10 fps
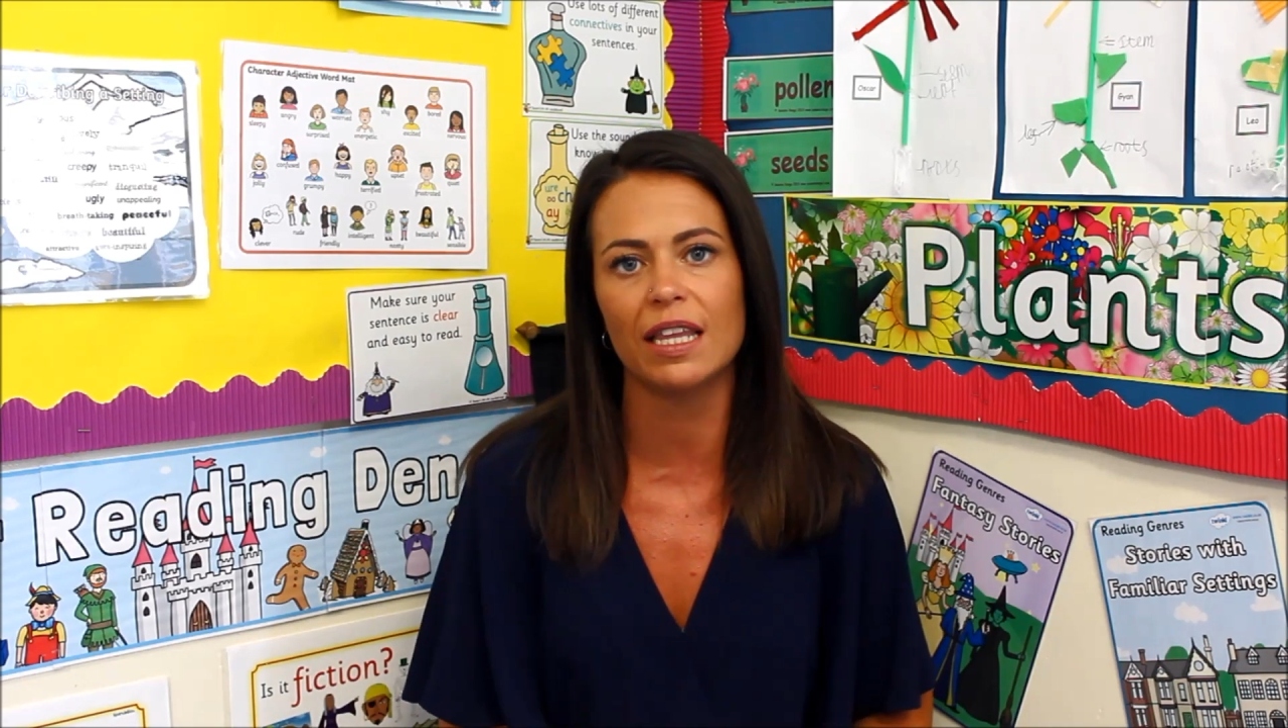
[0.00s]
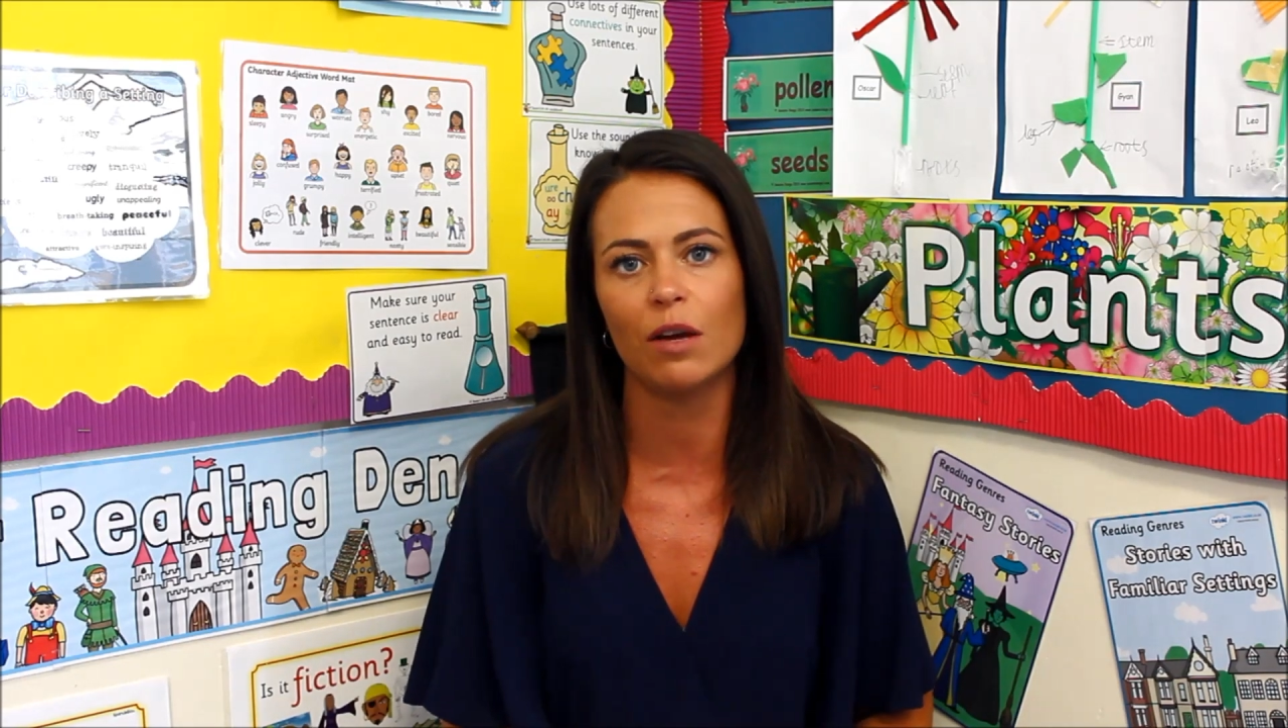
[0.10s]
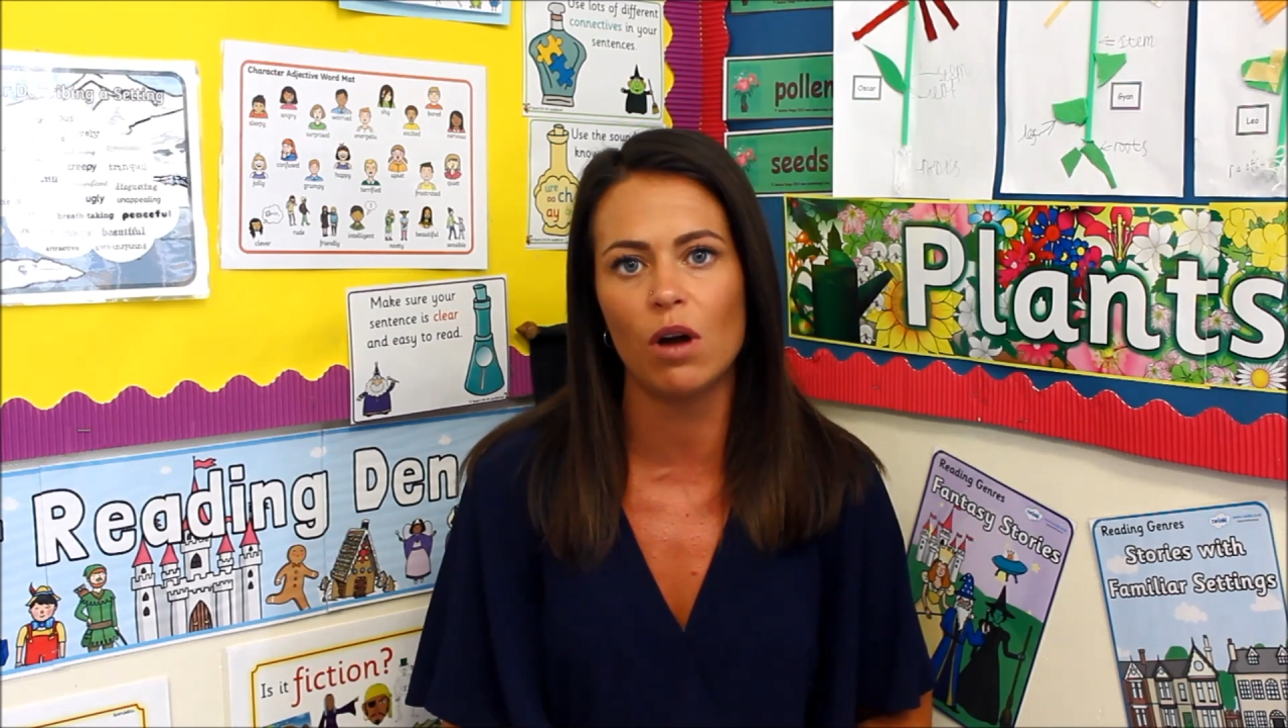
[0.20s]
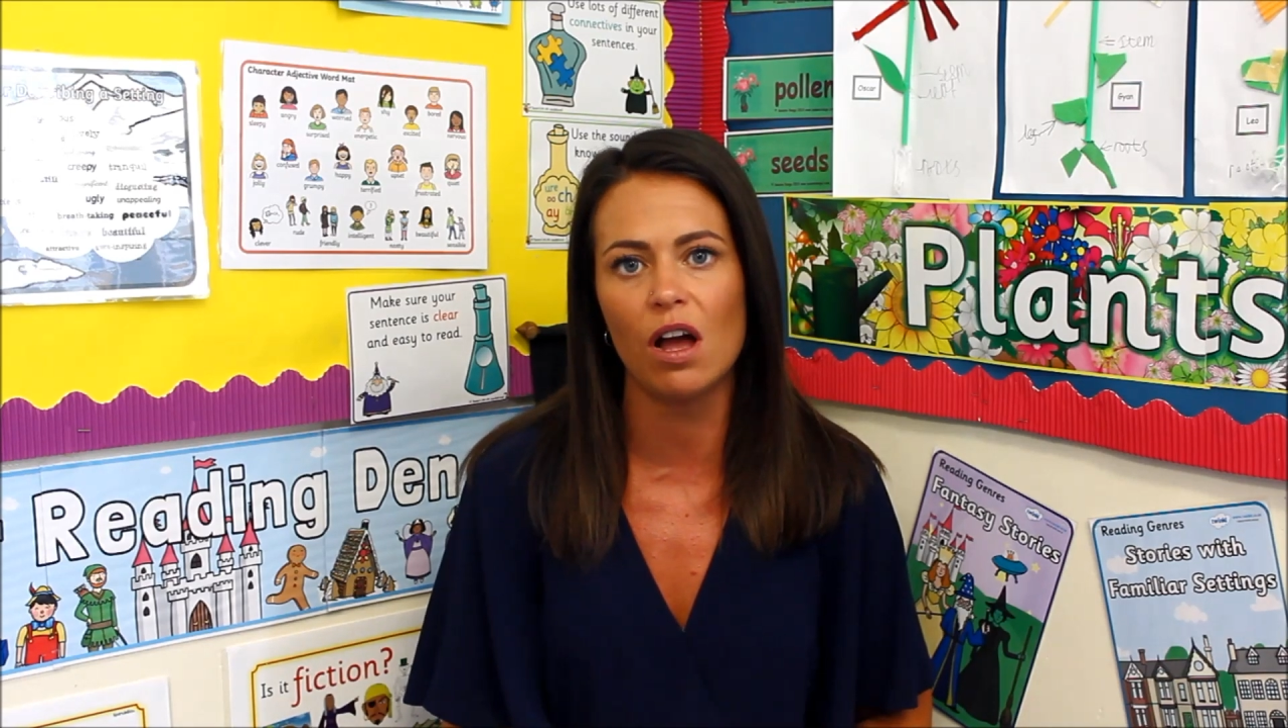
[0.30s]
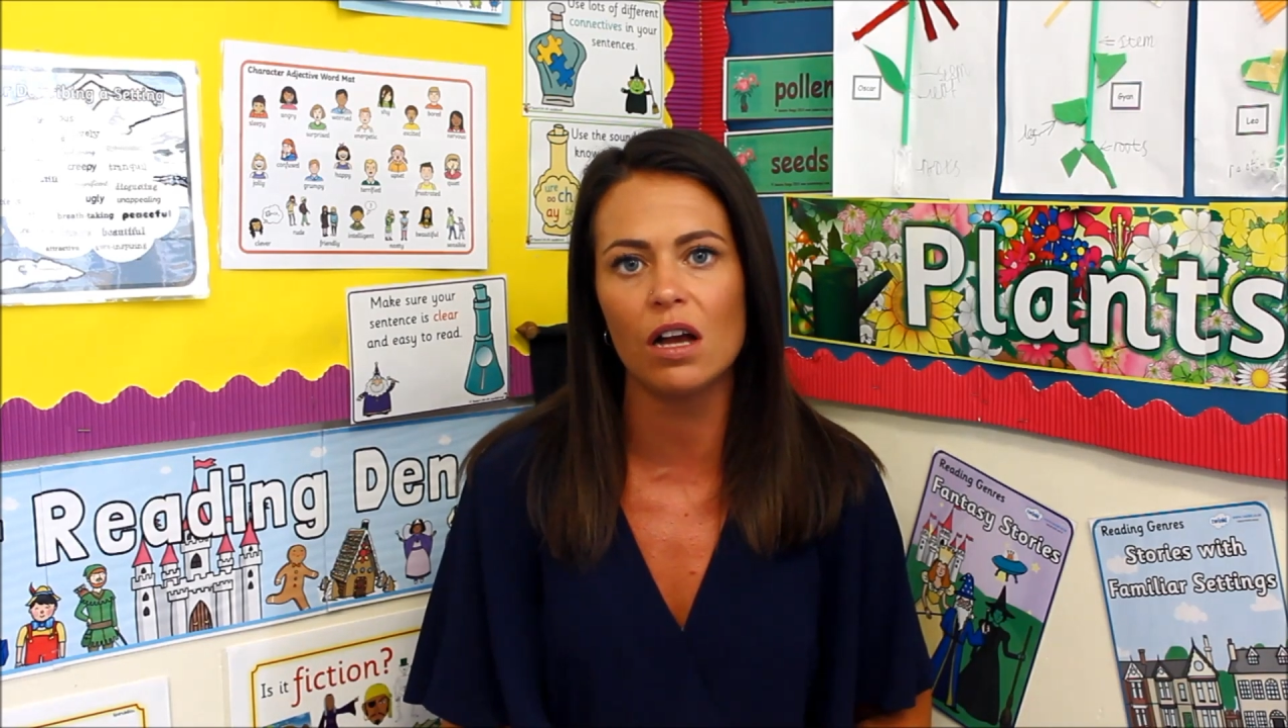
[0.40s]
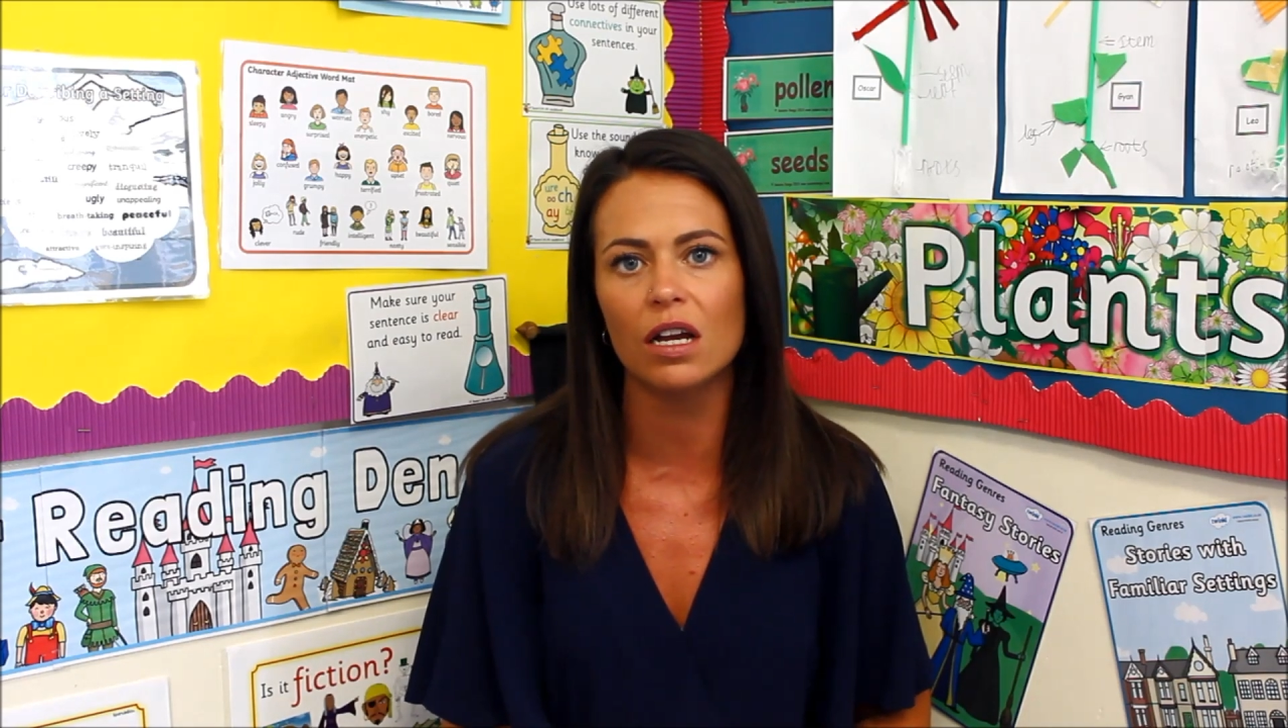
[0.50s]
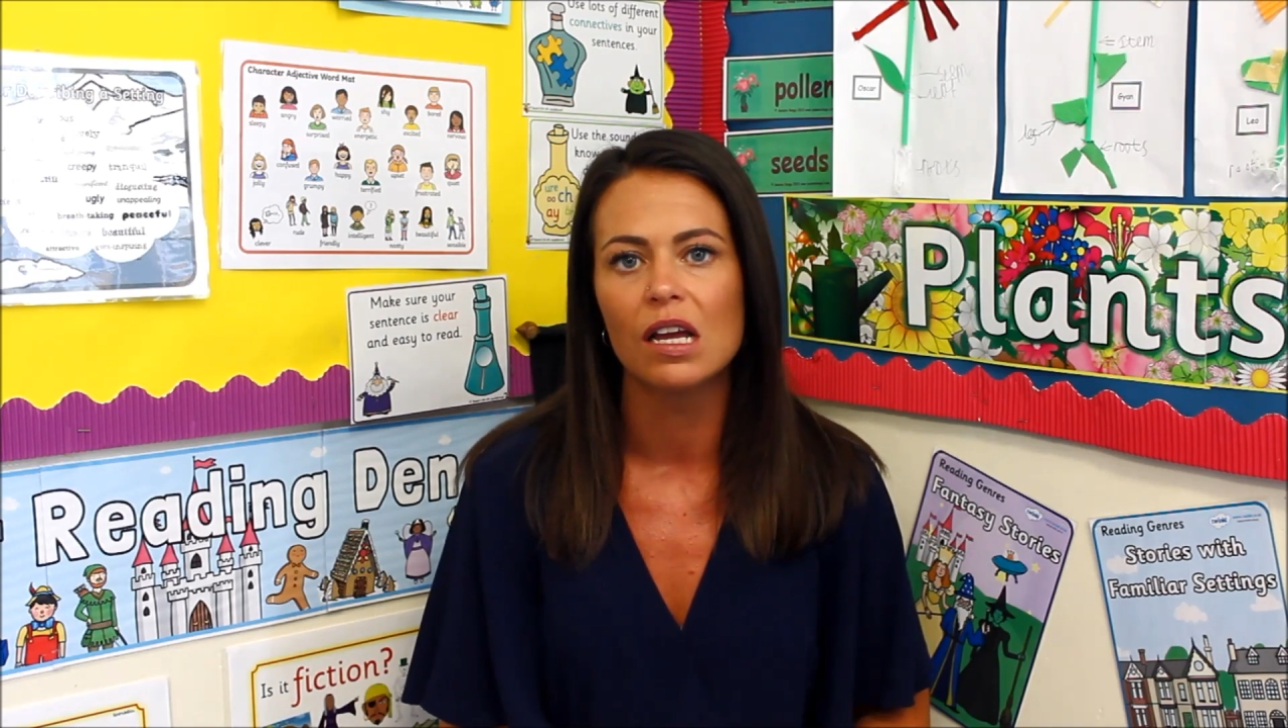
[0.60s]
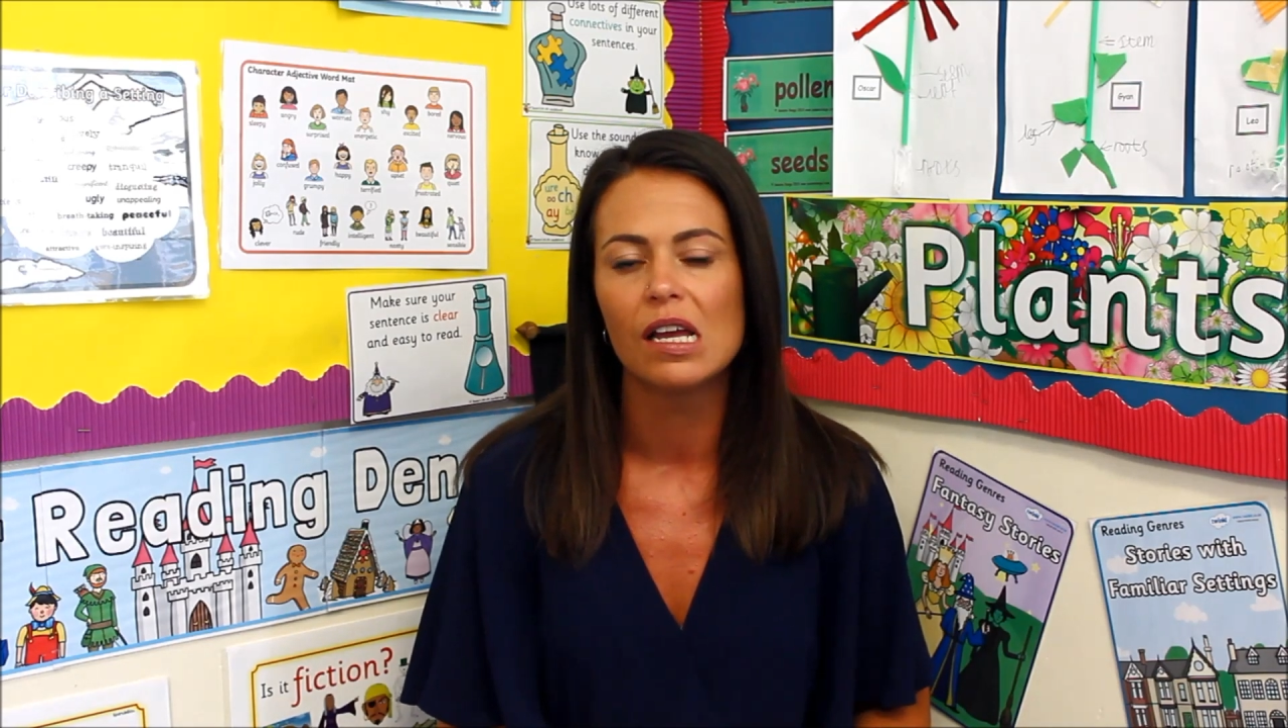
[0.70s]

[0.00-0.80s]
their work,